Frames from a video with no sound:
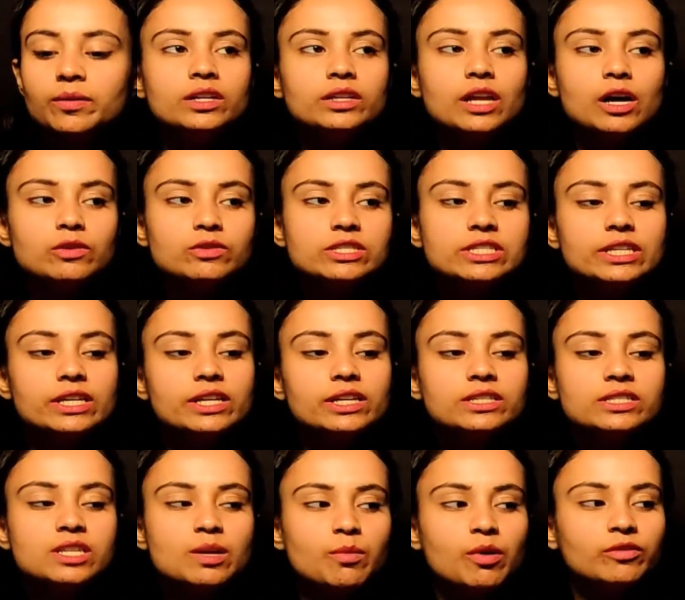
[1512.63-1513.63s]
Now see,
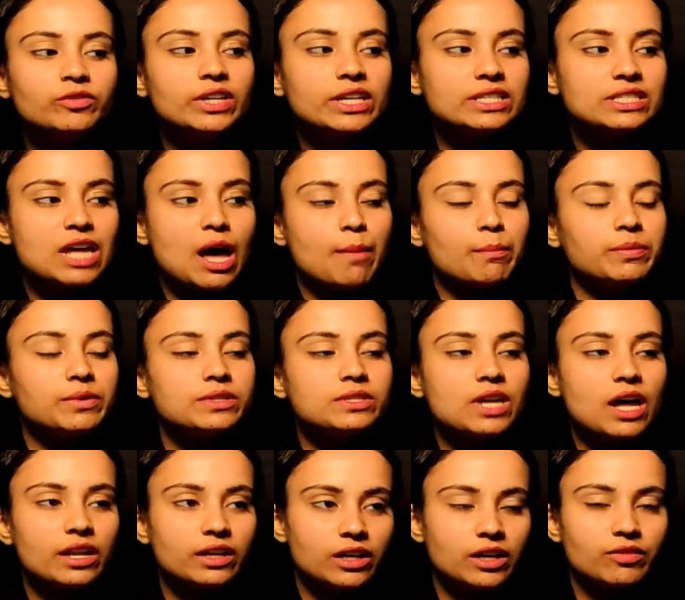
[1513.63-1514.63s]
some of the examples
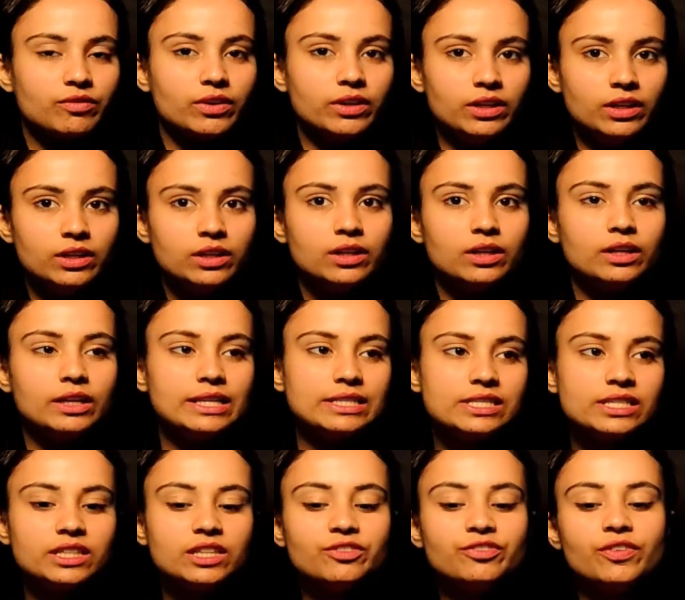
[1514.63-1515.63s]
are given. Let's
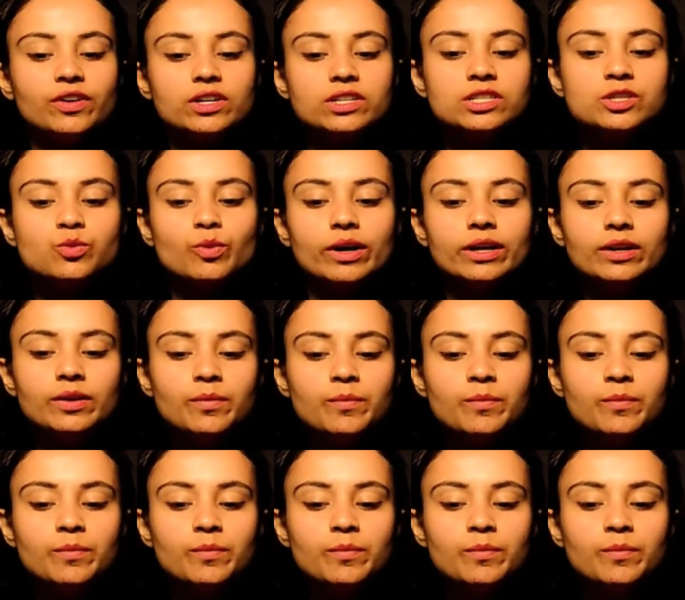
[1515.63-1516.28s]
see the first one.